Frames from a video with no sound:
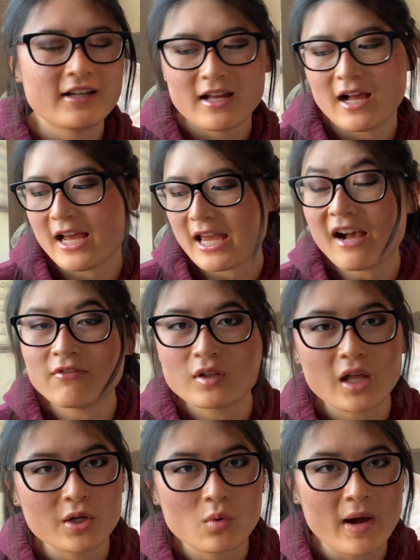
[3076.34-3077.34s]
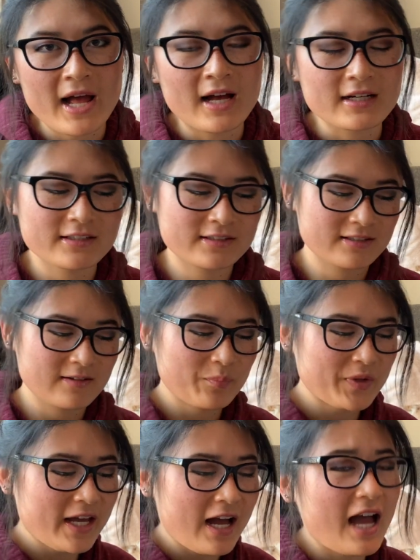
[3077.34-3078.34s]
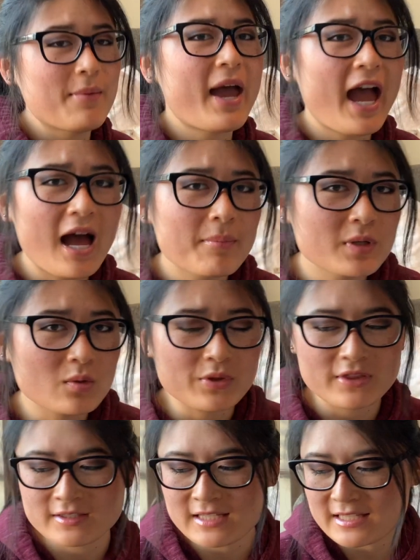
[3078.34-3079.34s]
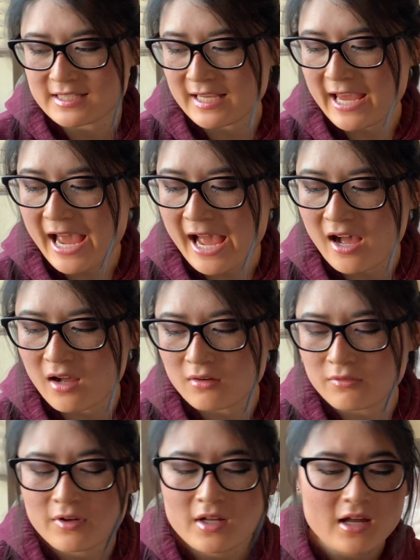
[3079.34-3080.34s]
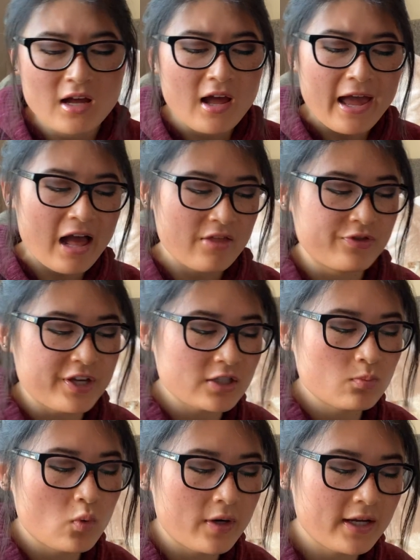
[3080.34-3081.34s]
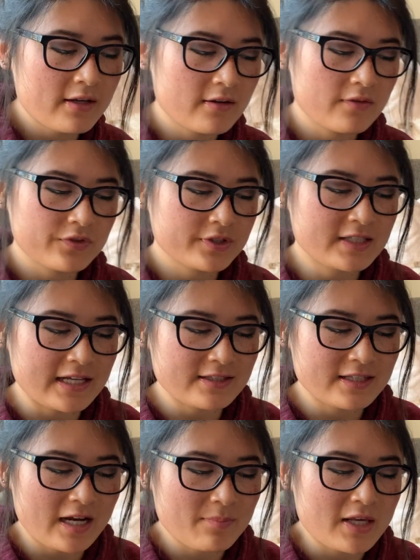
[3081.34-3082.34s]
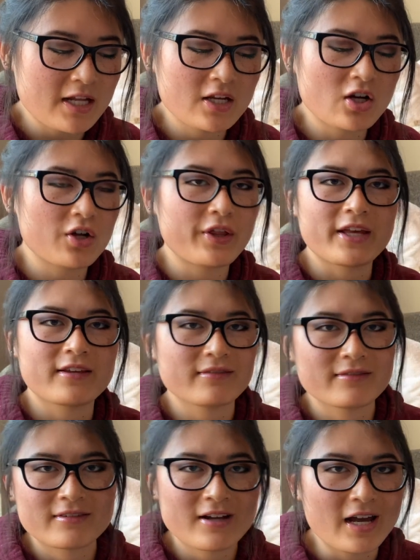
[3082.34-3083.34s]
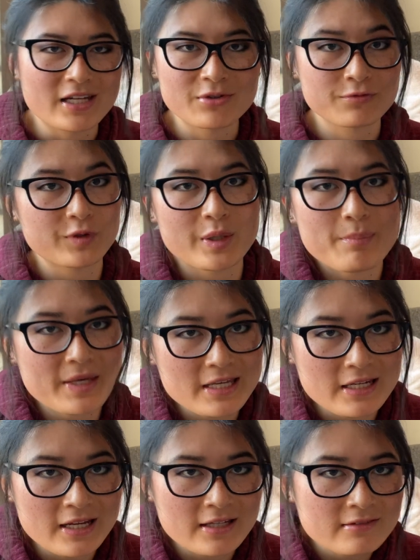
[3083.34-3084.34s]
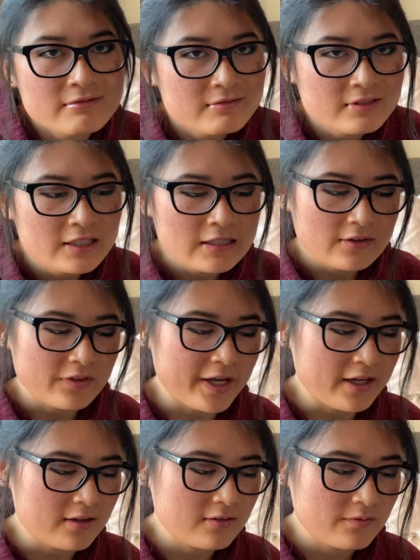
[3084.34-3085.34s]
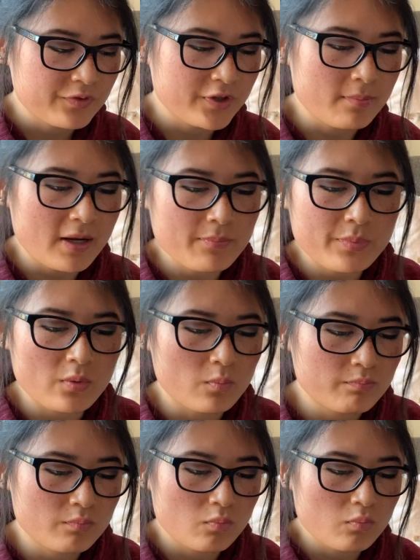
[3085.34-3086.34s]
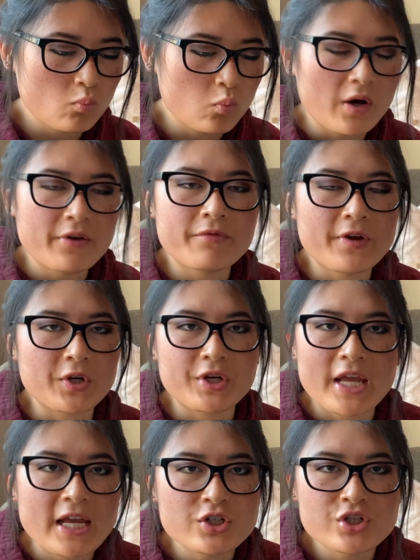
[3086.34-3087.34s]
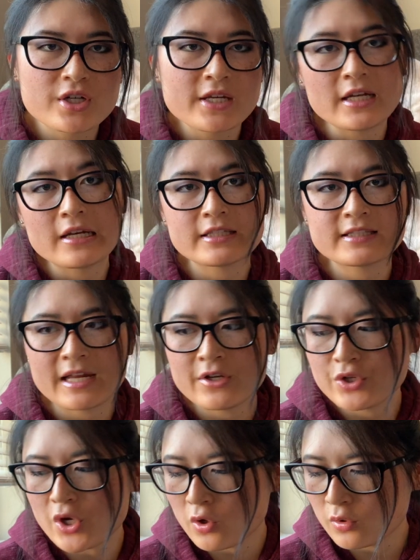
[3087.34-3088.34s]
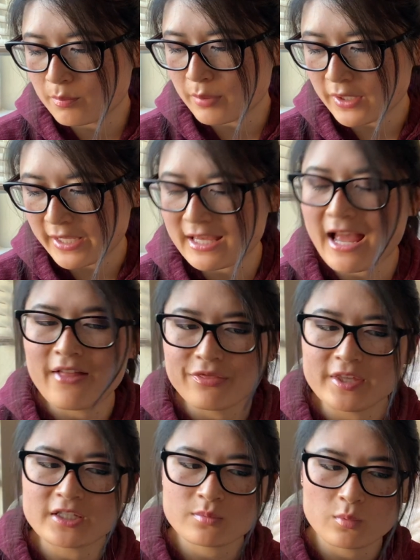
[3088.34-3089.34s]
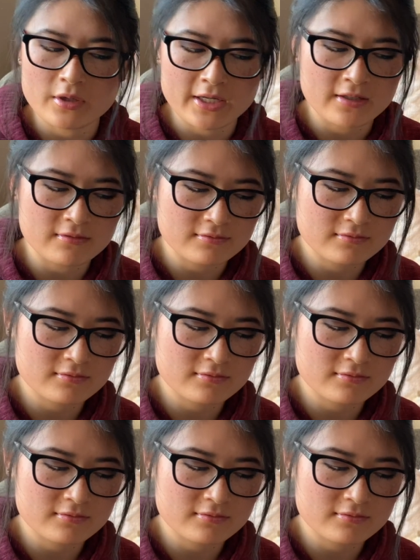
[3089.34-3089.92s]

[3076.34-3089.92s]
I have a lot of wax. I'm happy with the scents I have. At this point, scents that I'm getting are like kind of repeating. Like, there might be one variation in a scent note, but like at this point